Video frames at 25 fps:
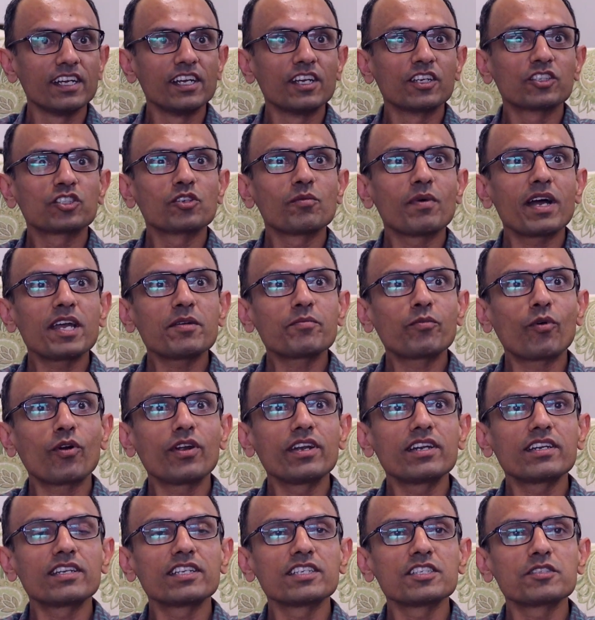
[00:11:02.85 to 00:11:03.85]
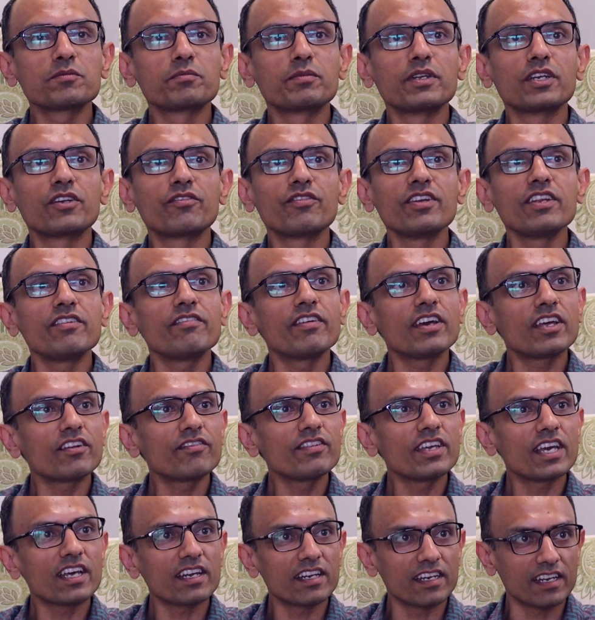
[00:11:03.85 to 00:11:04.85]
So my point is, between where
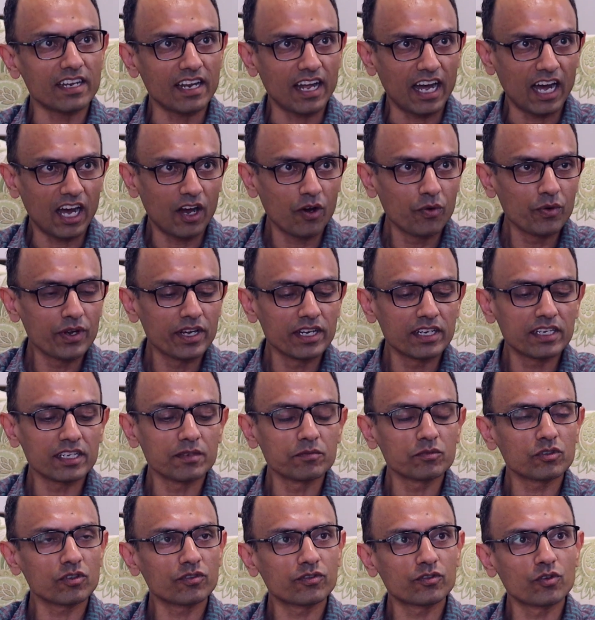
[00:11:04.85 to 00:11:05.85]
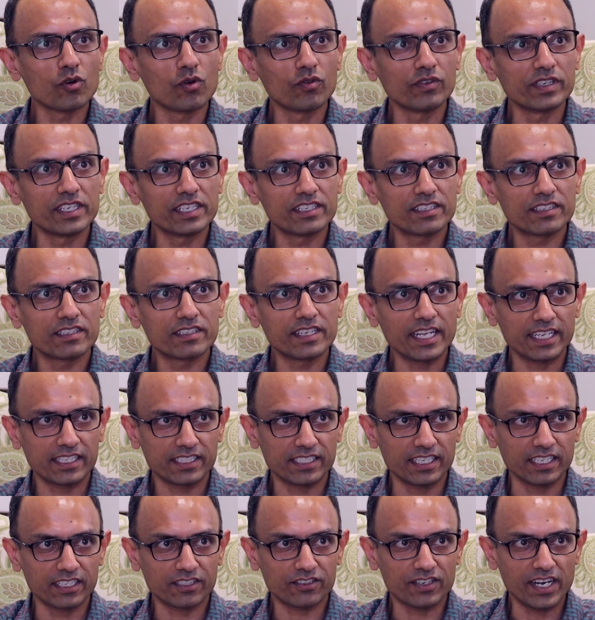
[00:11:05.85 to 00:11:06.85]
we are now in terms of COVID
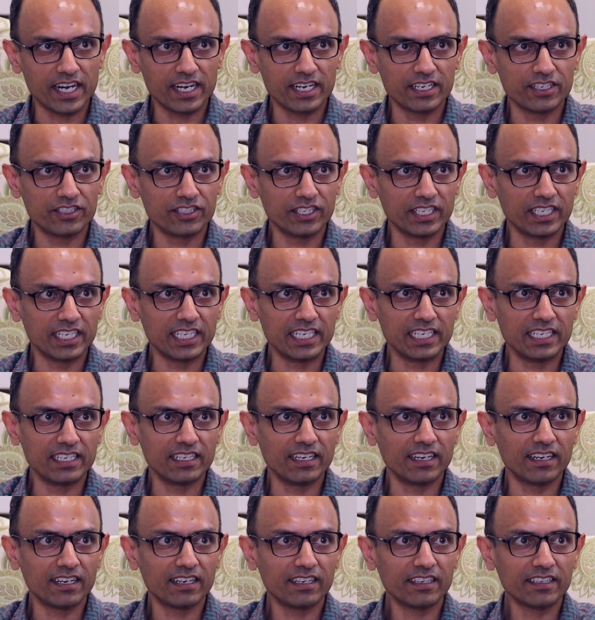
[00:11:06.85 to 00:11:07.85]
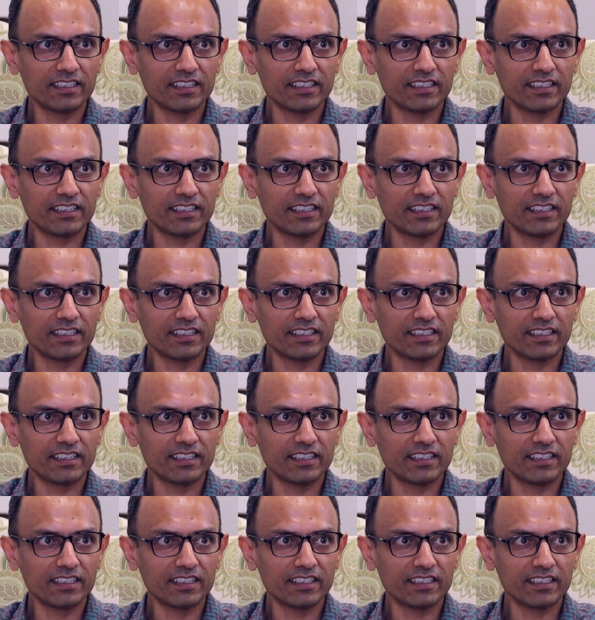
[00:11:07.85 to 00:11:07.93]
testing strategy in India